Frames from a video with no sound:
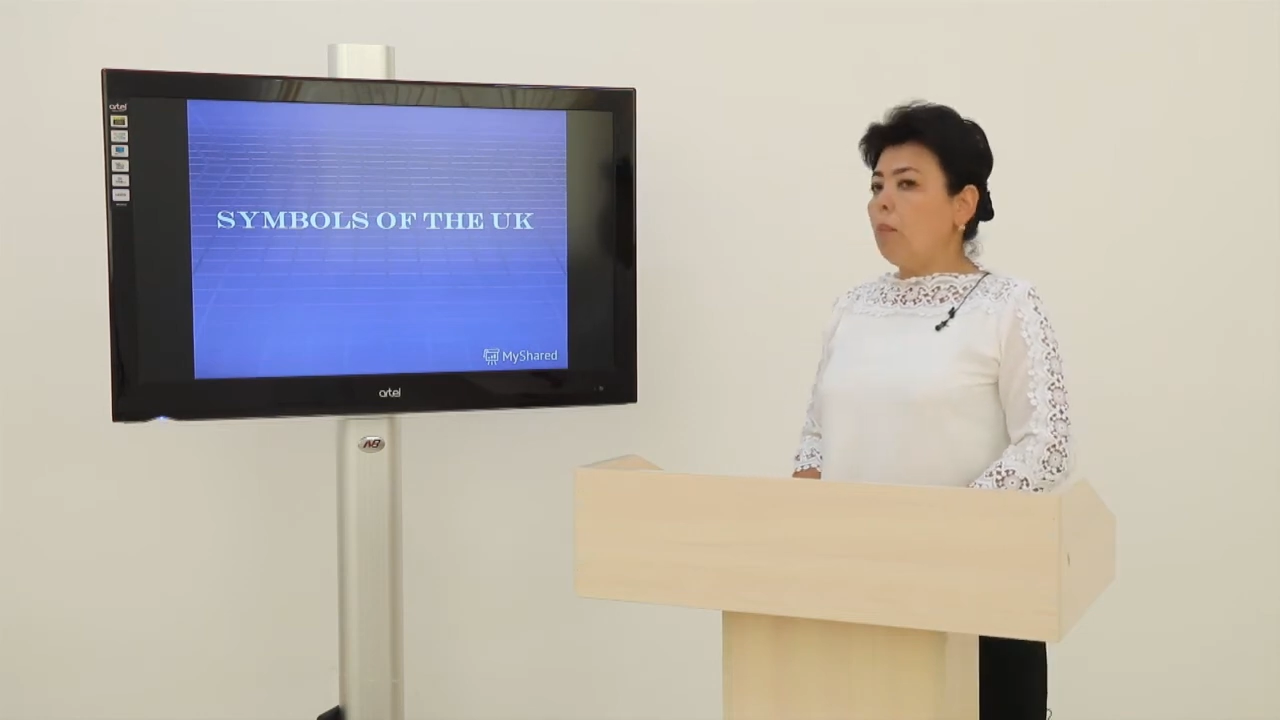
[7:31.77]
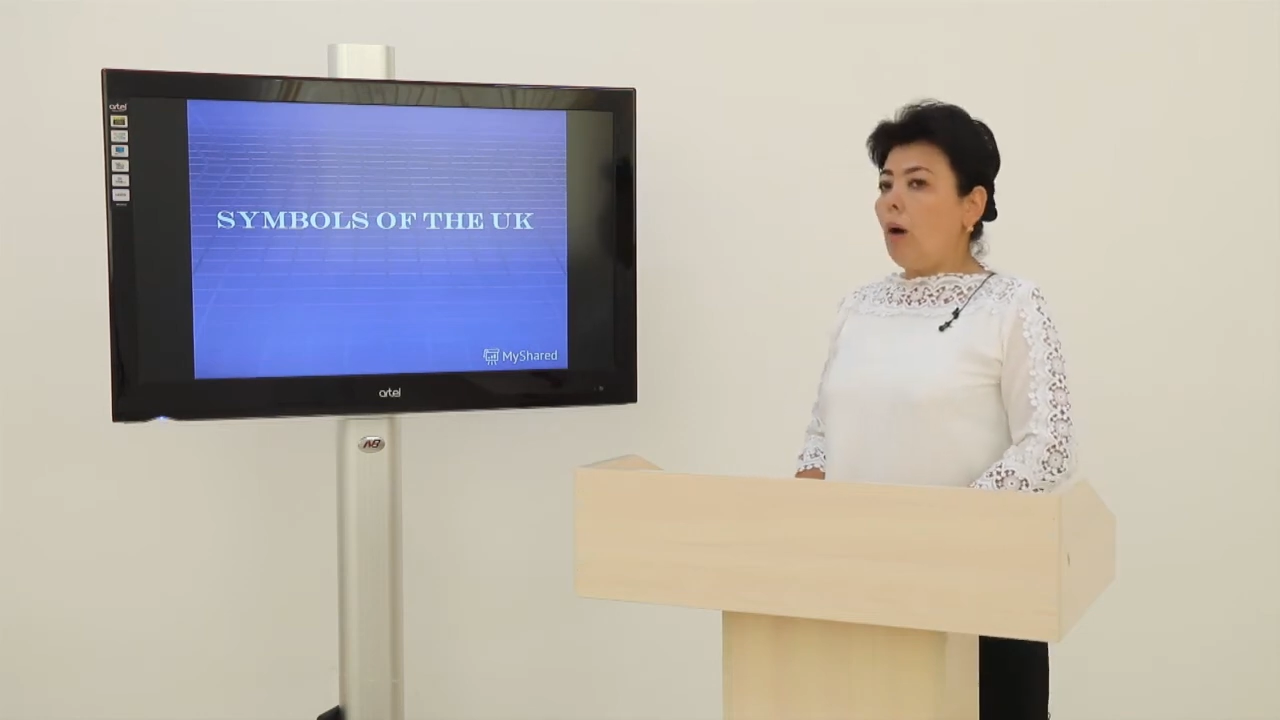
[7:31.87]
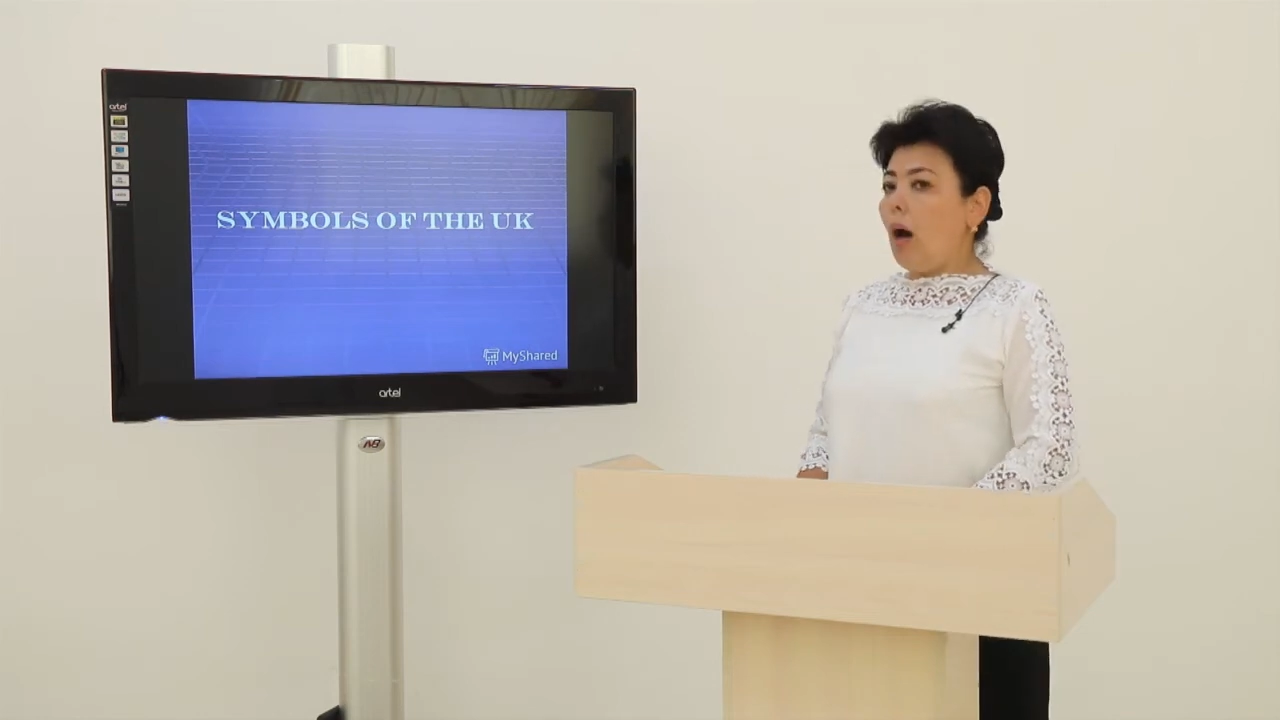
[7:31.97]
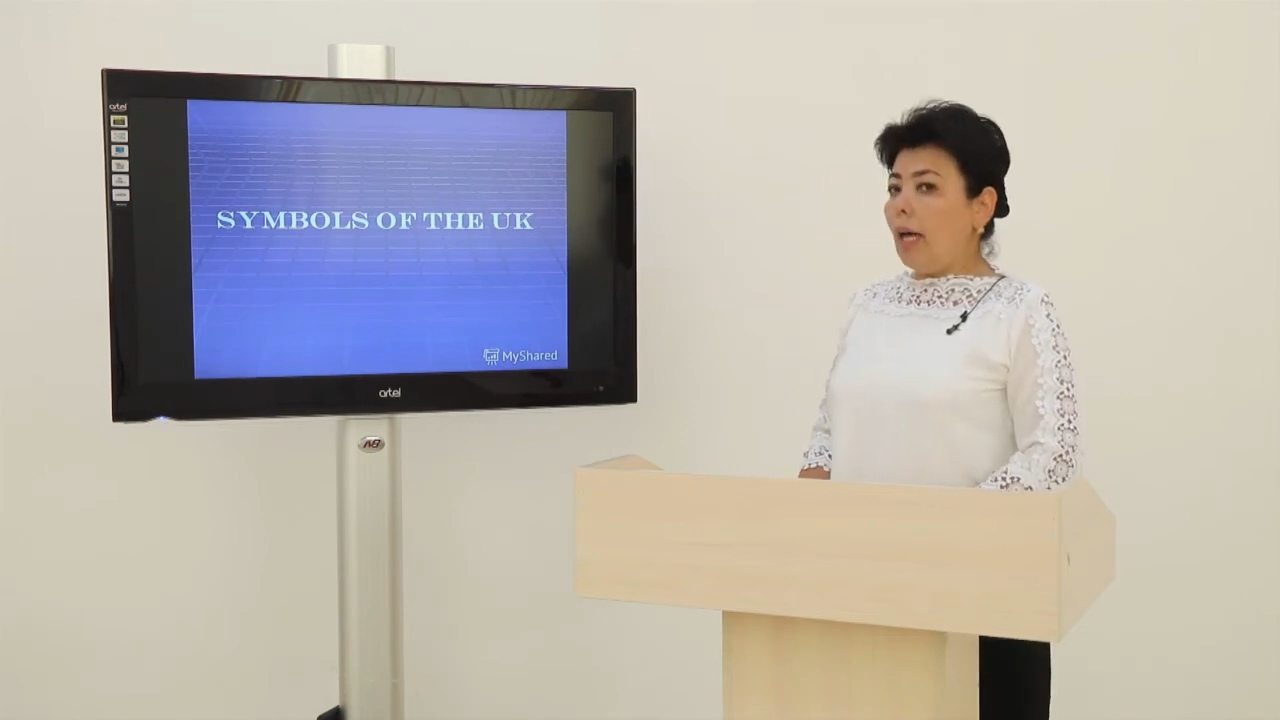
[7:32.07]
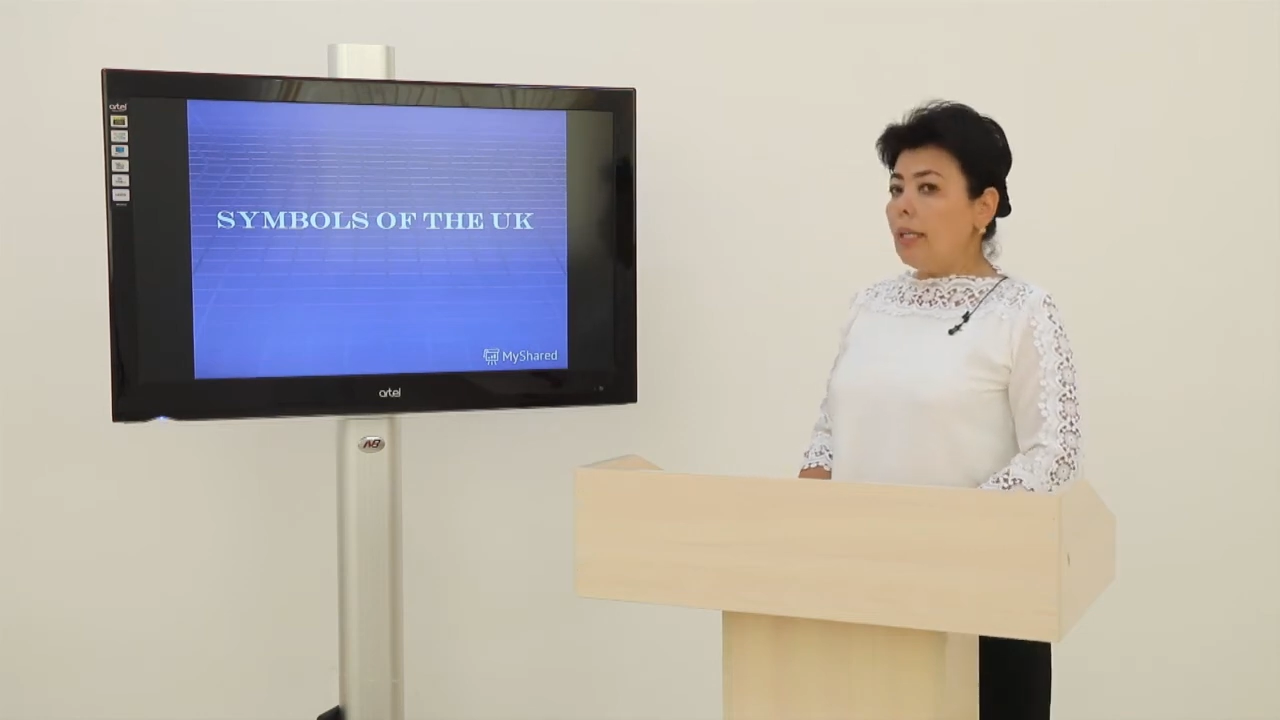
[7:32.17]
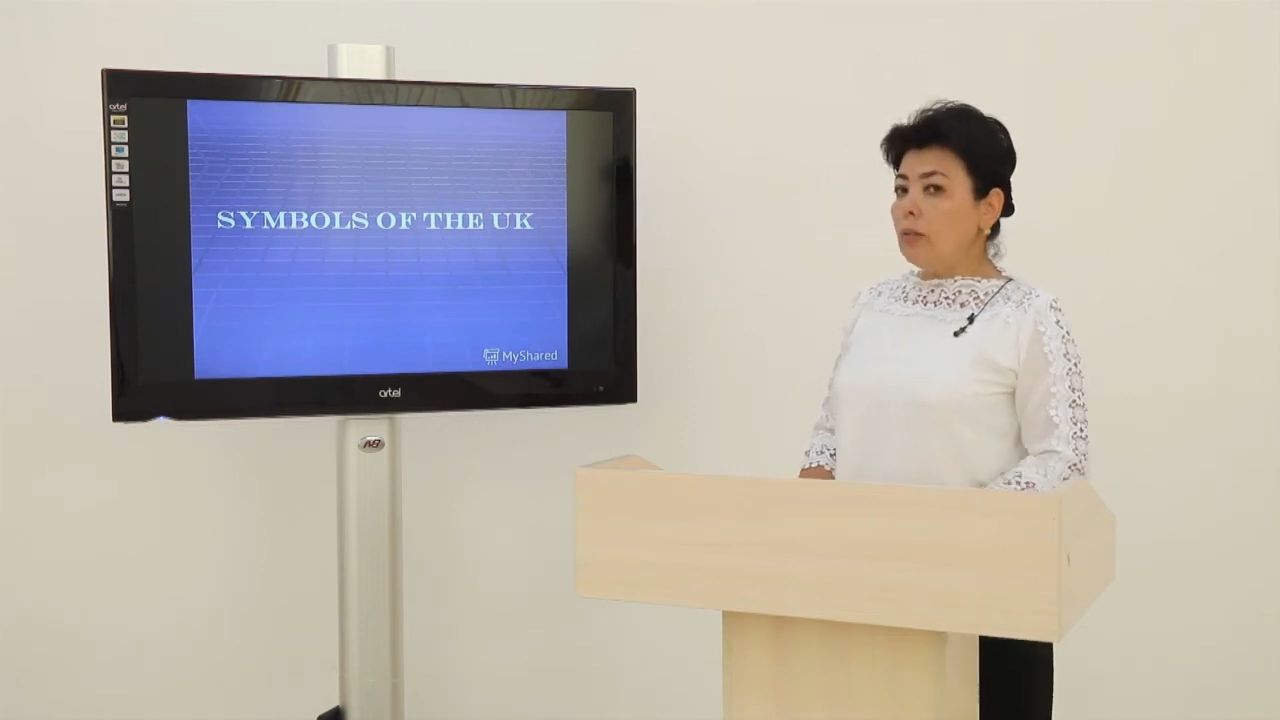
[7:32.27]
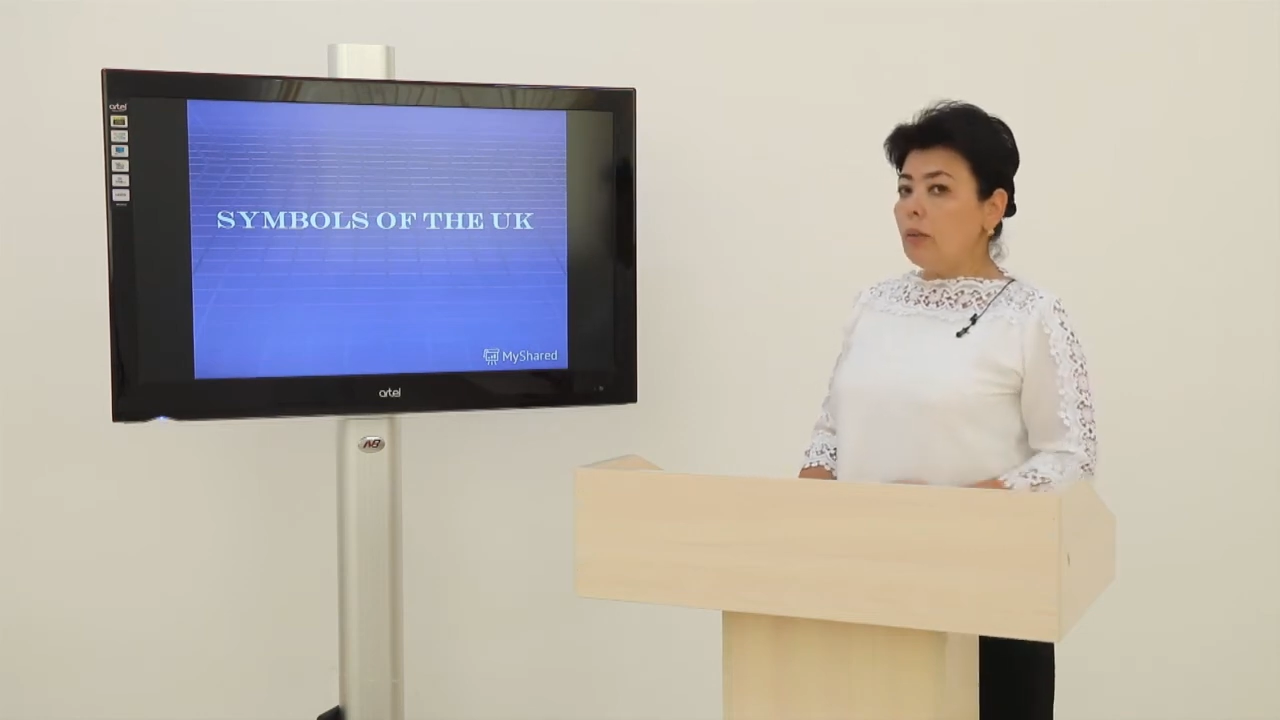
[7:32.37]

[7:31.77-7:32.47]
parts,